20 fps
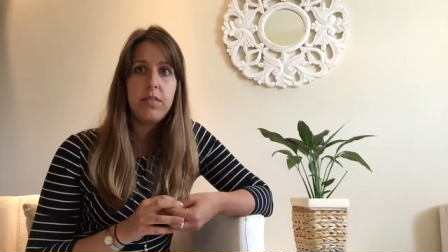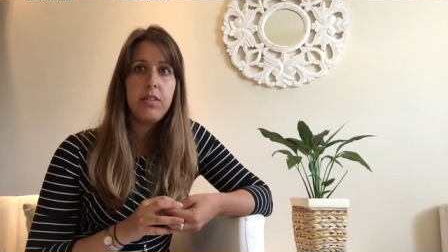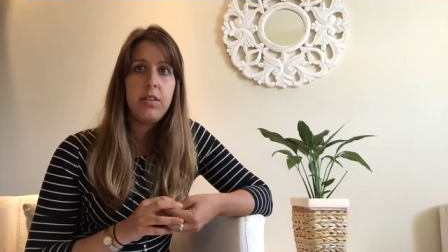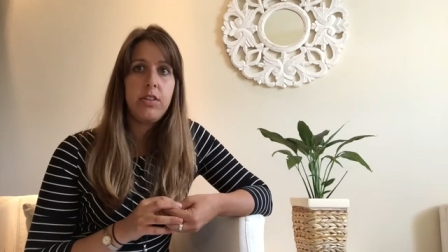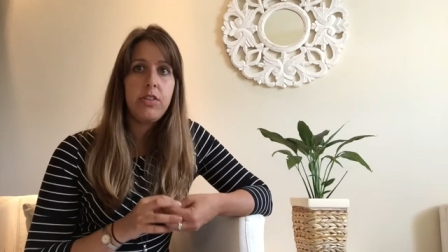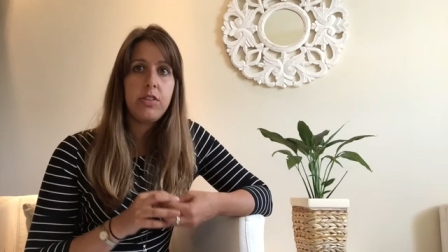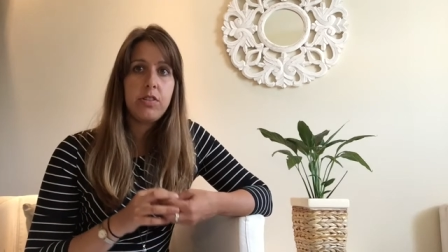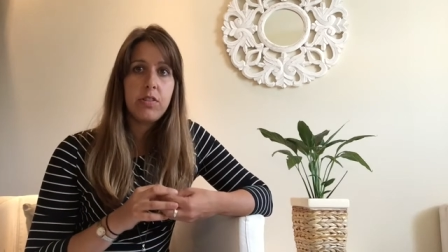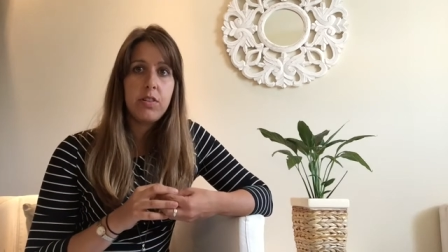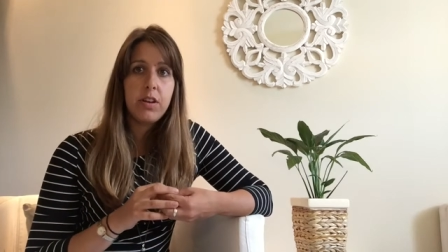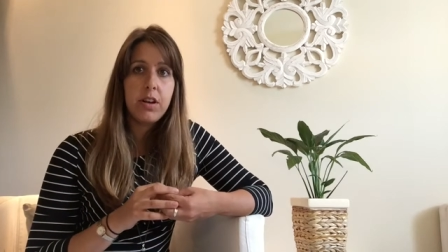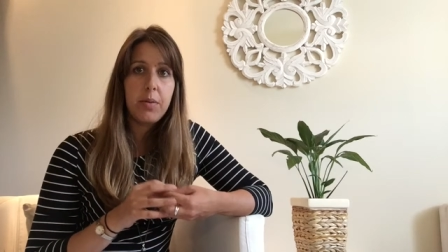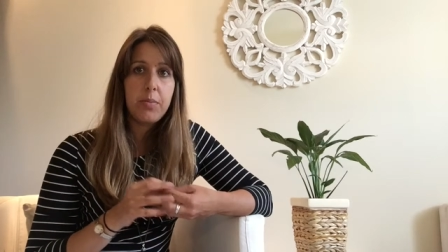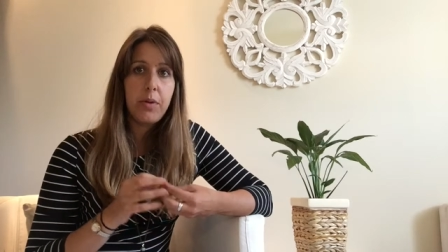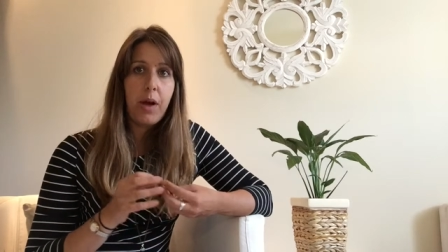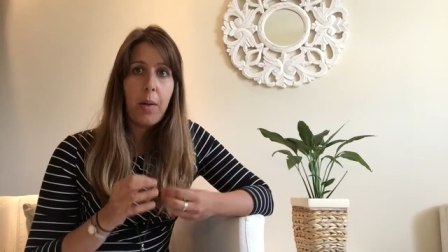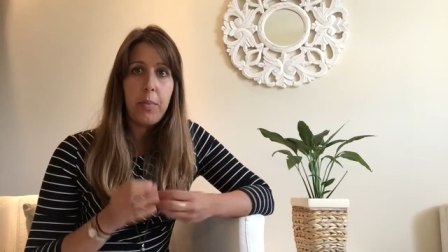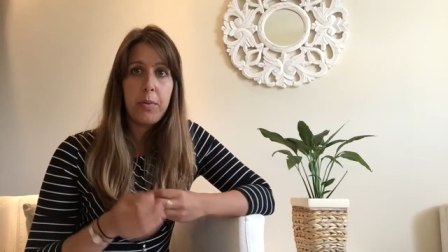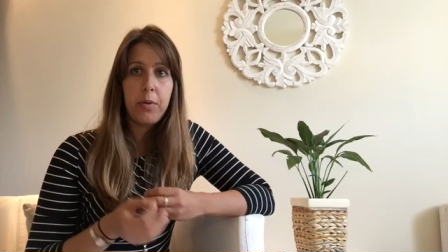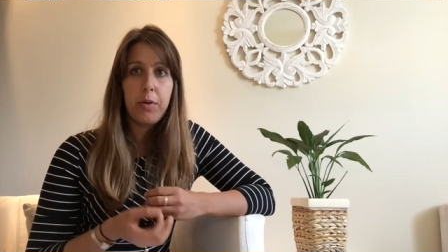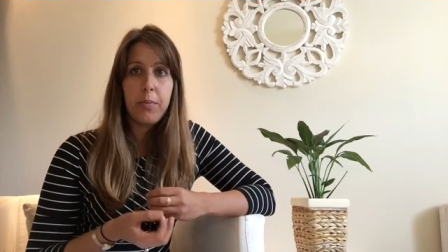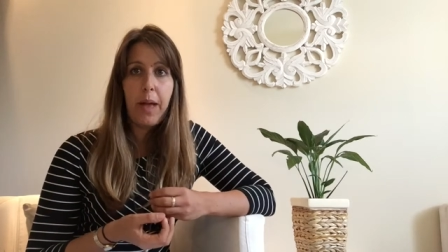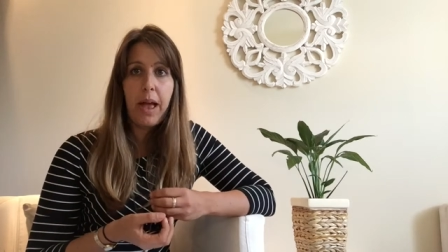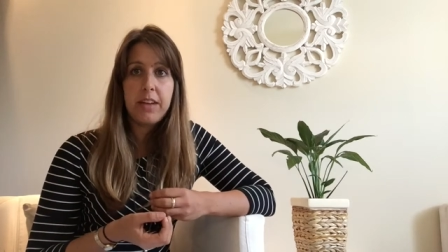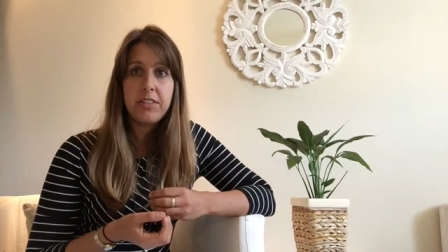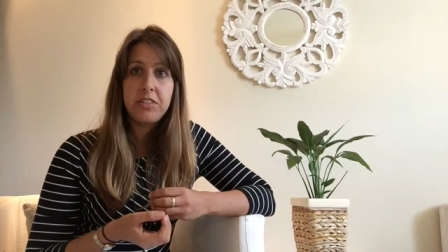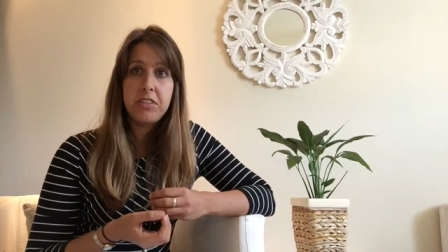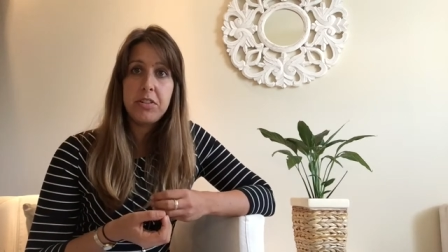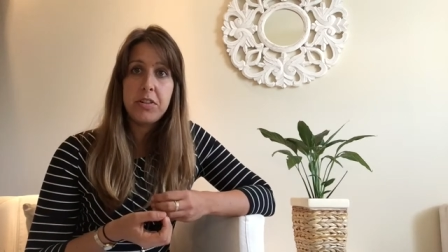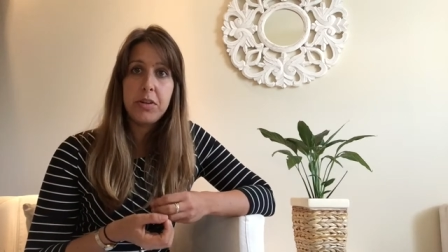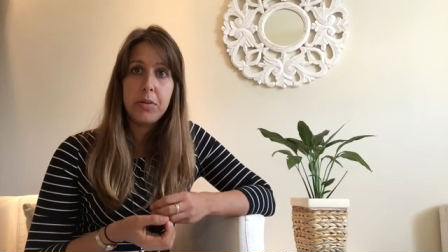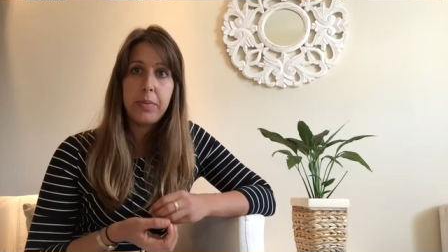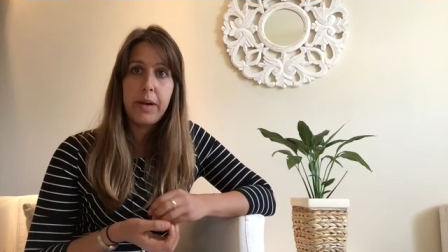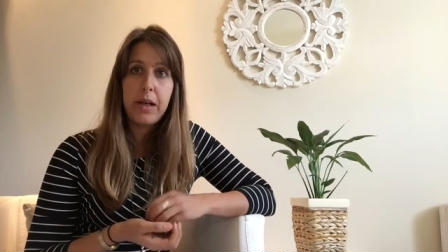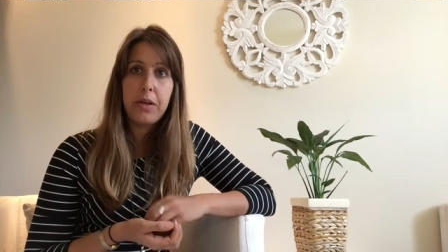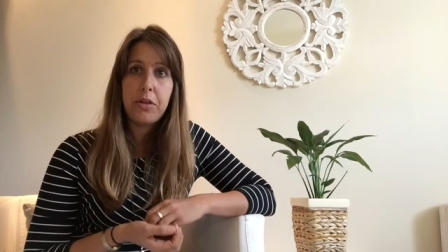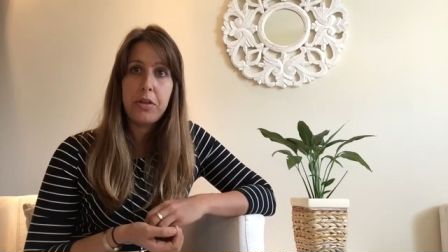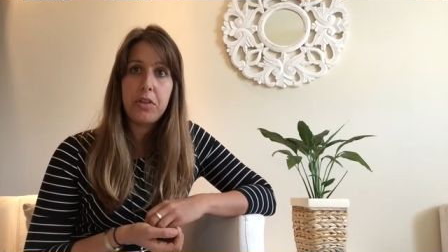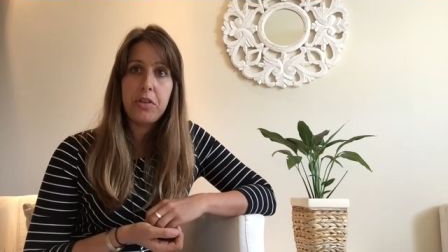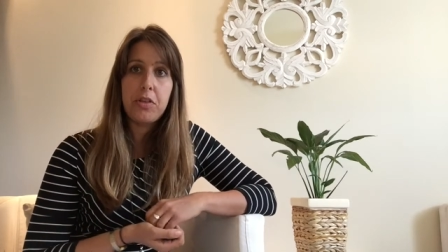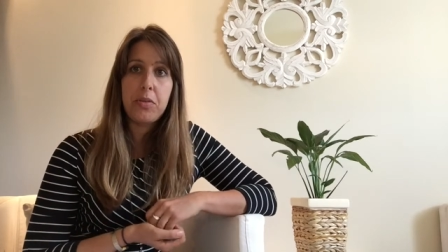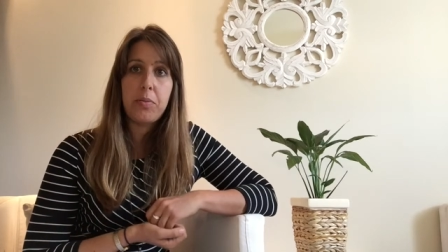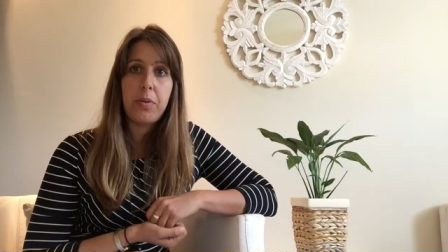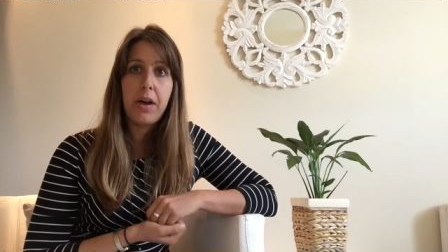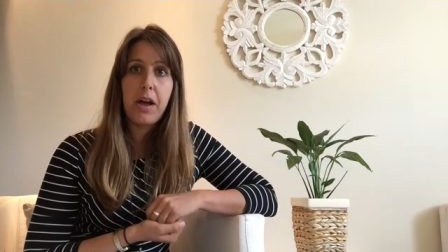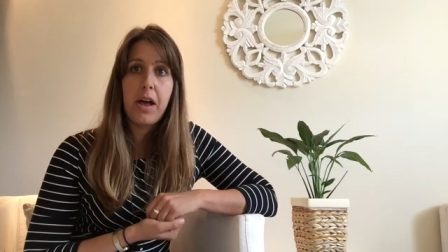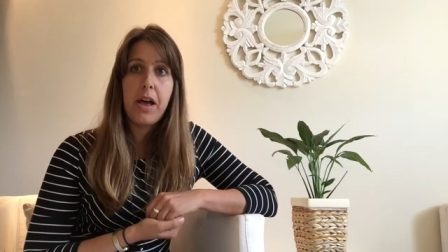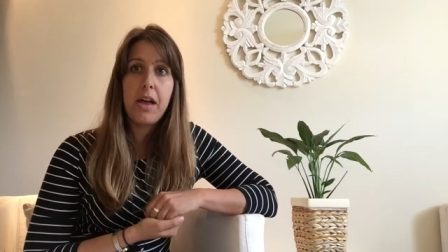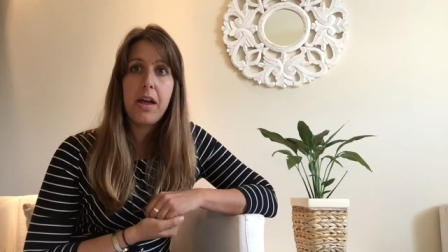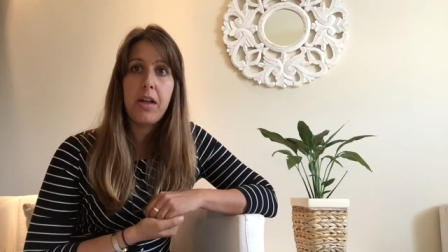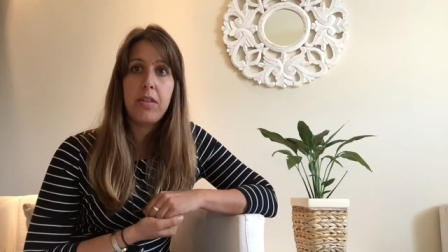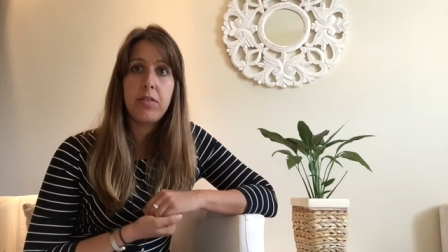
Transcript: Ensuring a proper bacterial balance by